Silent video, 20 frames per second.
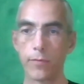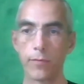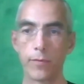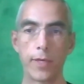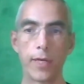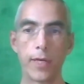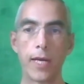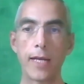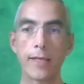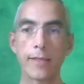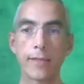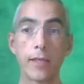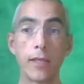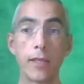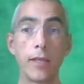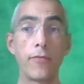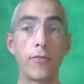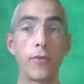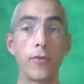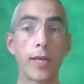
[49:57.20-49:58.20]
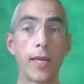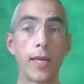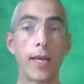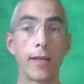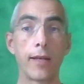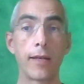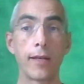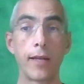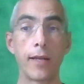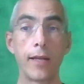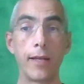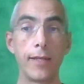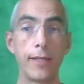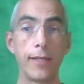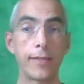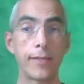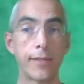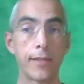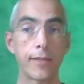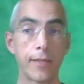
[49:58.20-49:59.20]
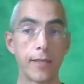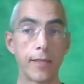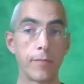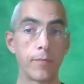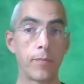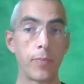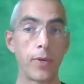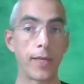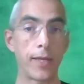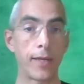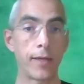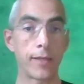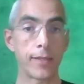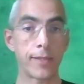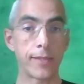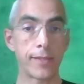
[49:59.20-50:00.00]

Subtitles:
they're asking if you can list the 10 planet